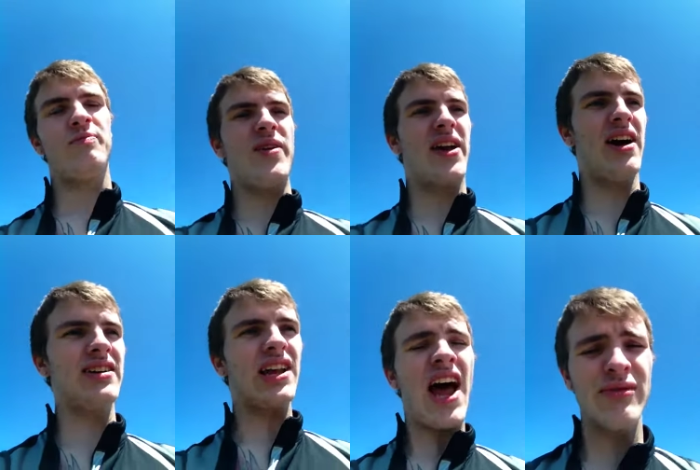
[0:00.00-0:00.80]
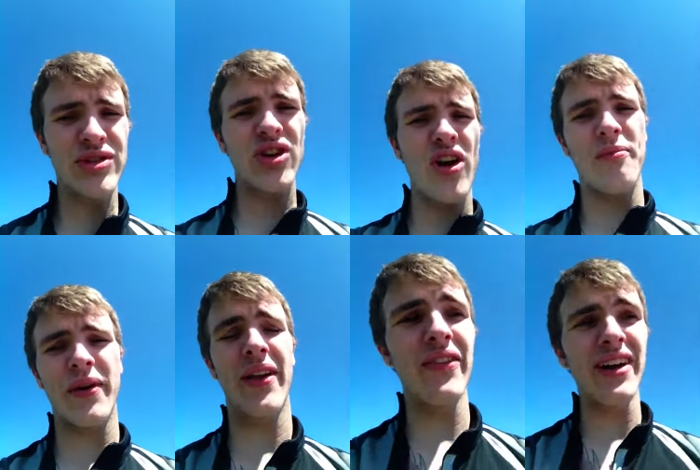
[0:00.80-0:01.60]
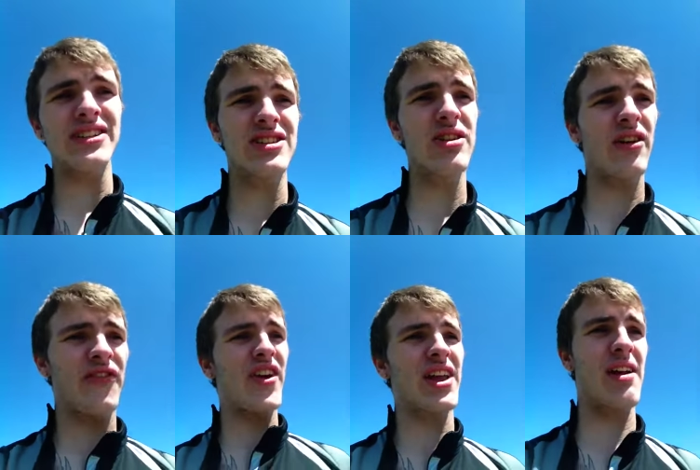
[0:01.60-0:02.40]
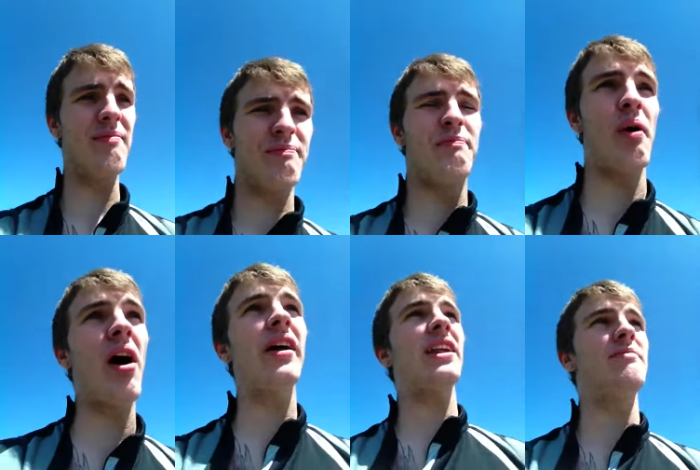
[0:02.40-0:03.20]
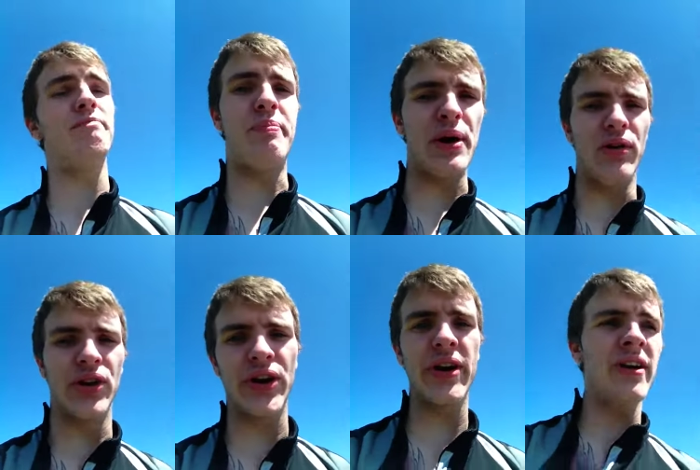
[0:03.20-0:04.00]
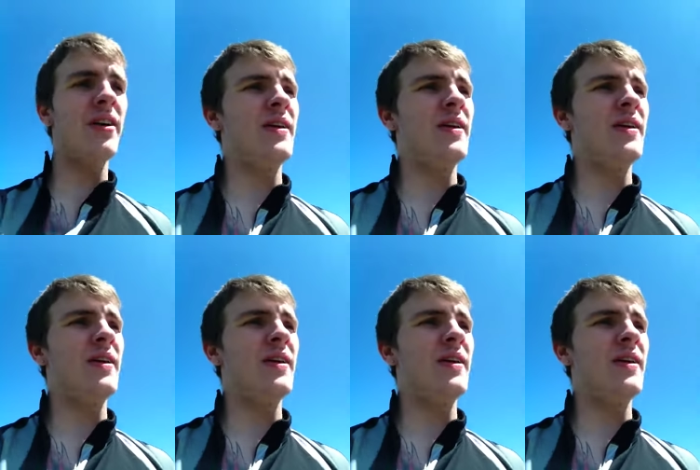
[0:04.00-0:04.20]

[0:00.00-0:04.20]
Because I'm sorry, but unless you're a fucking bodybuilder,